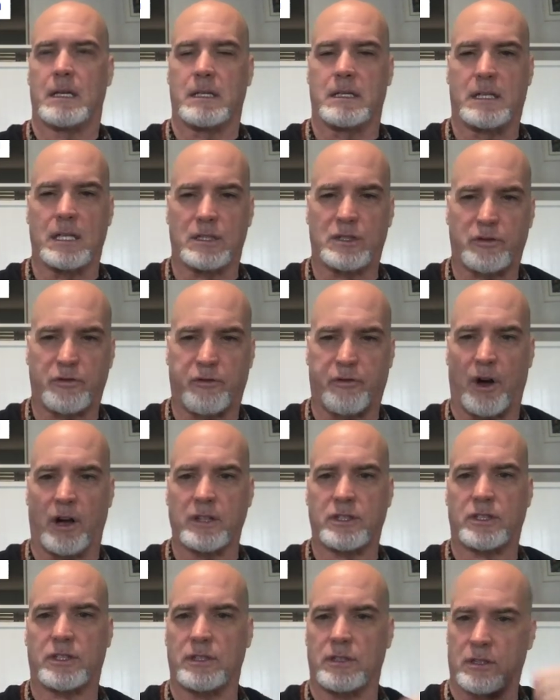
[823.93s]

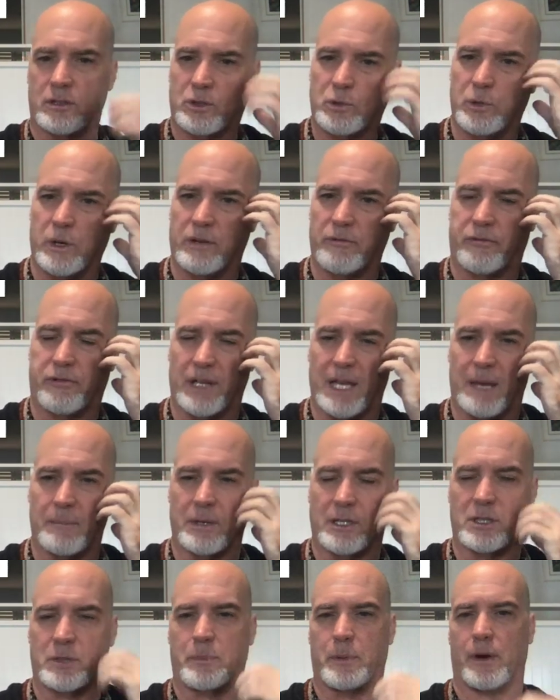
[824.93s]
dysfunctional twin flame
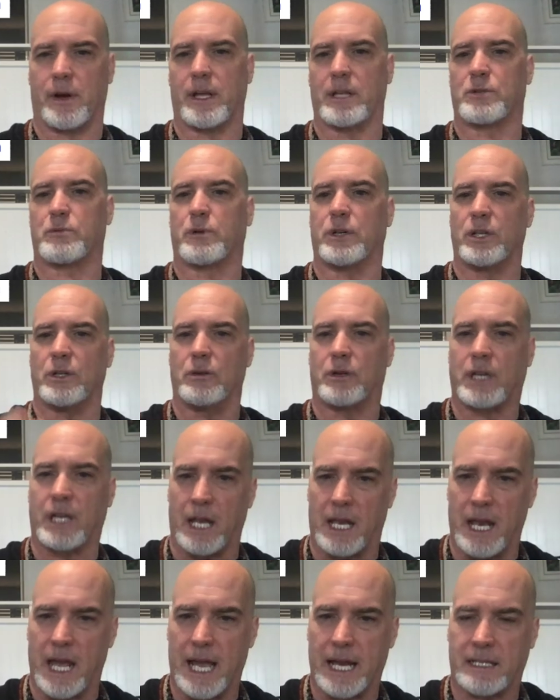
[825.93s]
experience where you
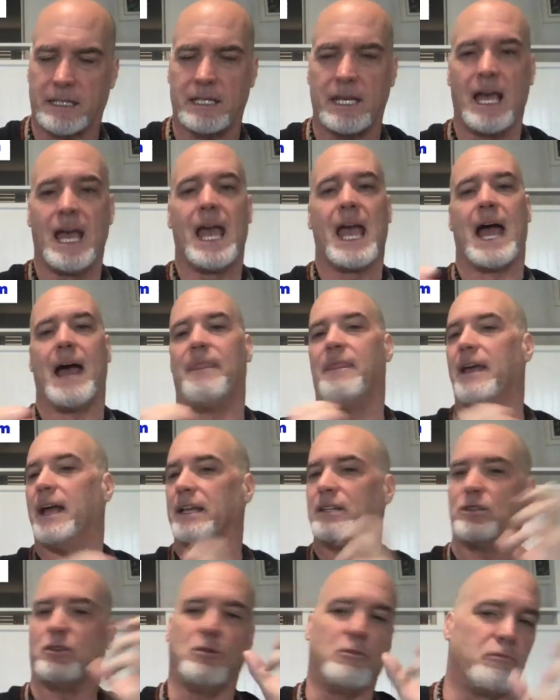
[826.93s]
connect and
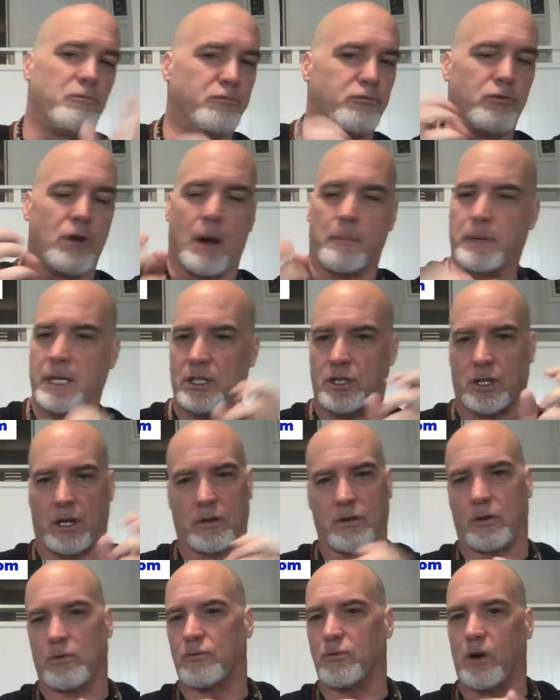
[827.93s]
then you rub each
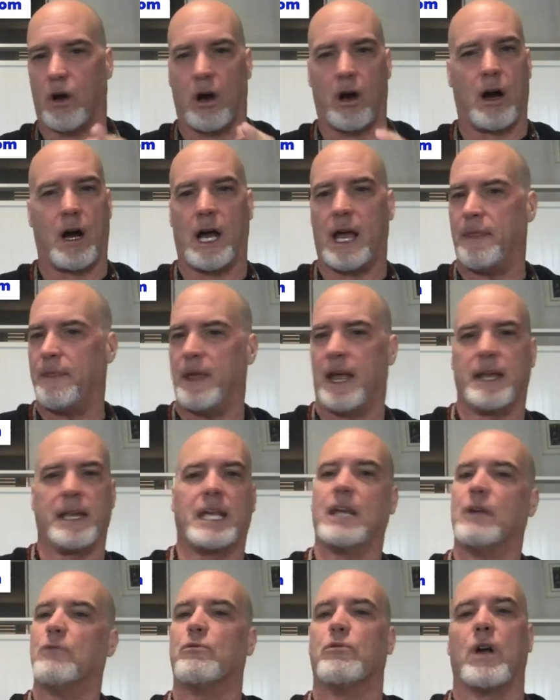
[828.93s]
other raw and then
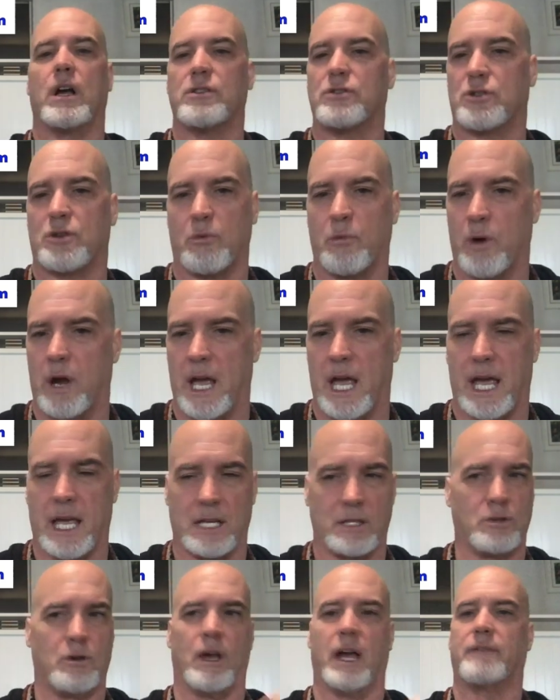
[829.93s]
he runs away
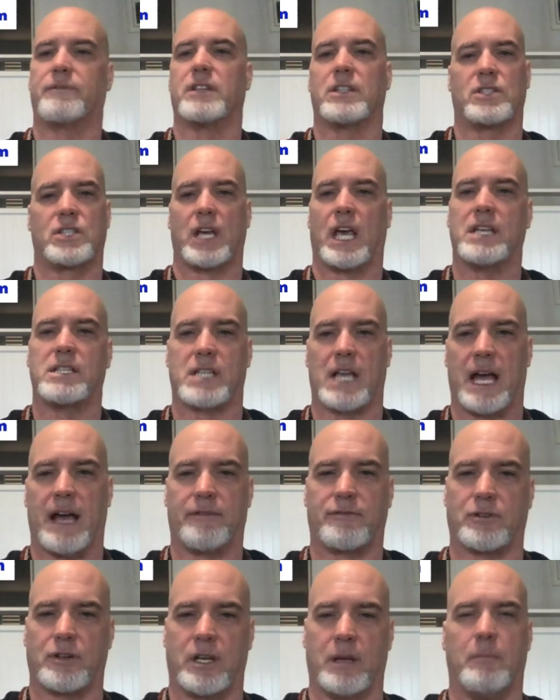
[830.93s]
and you have to chase
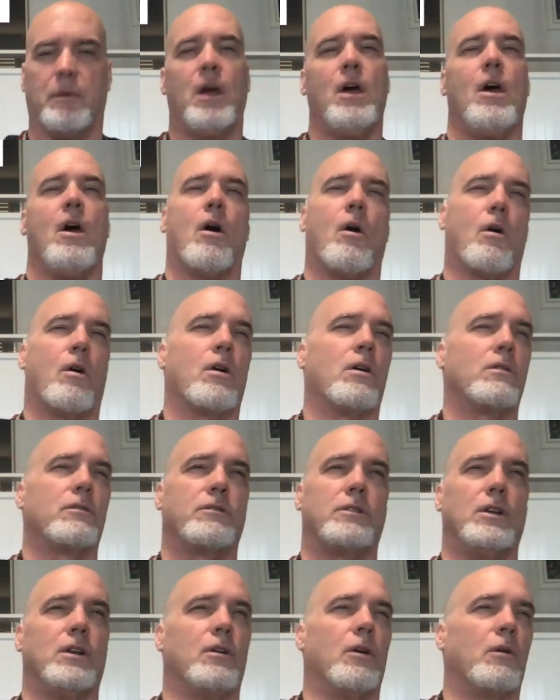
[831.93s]
after him or,
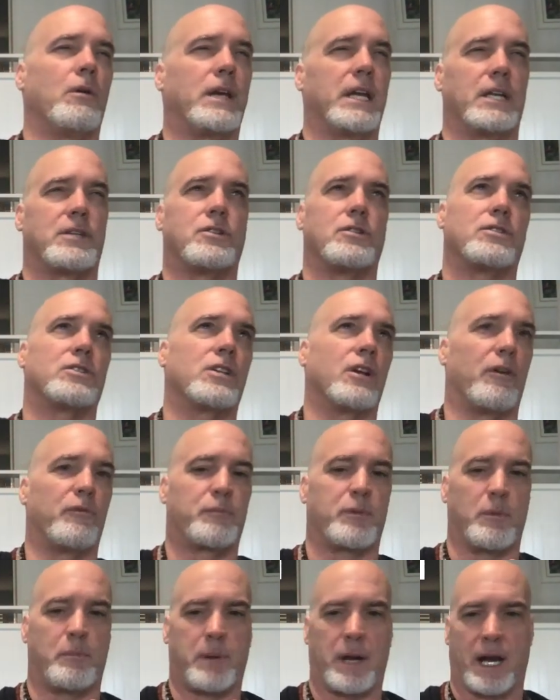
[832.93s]
you know, get yourself
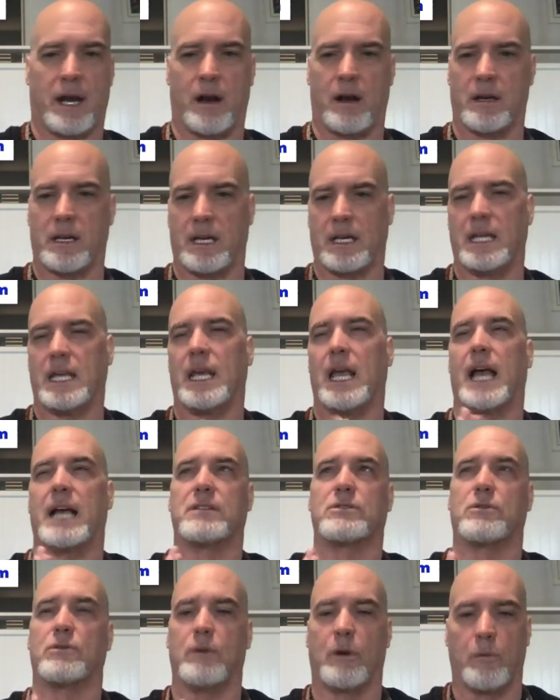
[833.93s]
prepared and he
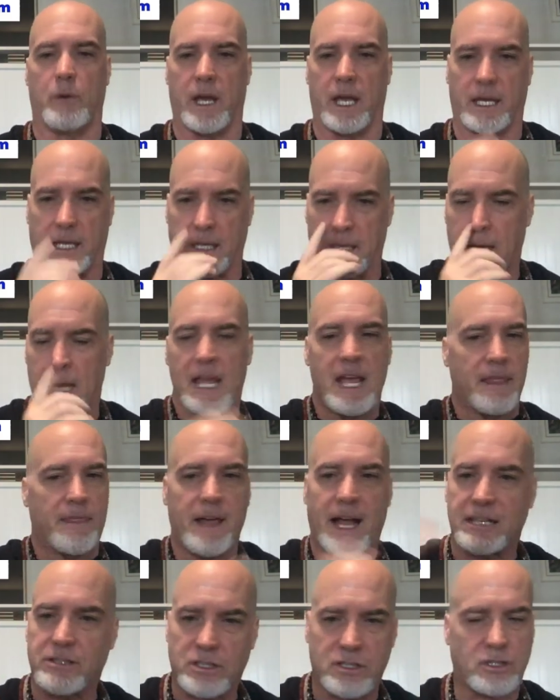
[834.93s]
has to awaken.
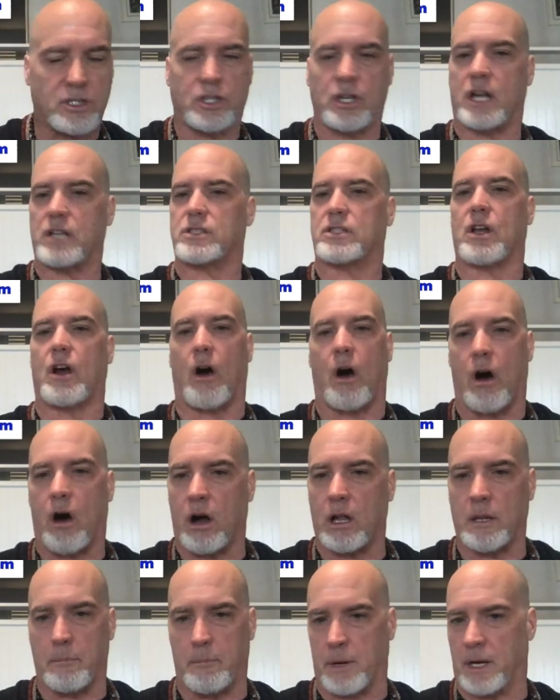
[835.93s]
That's just
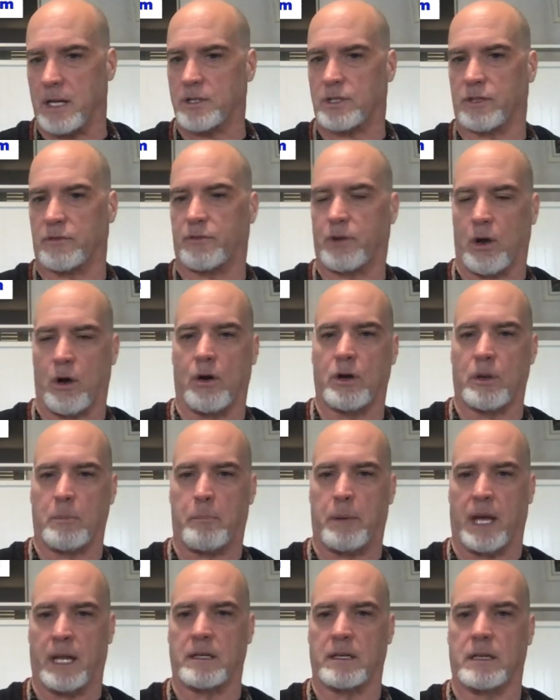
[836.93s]
all a bunch of
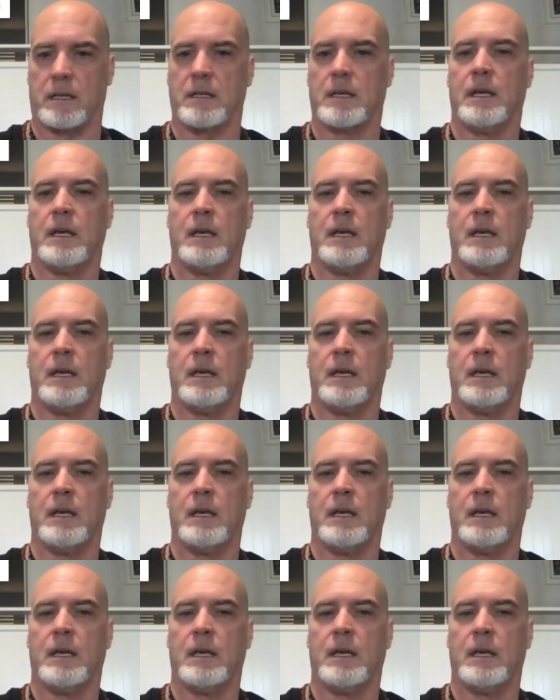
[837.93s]
codependent,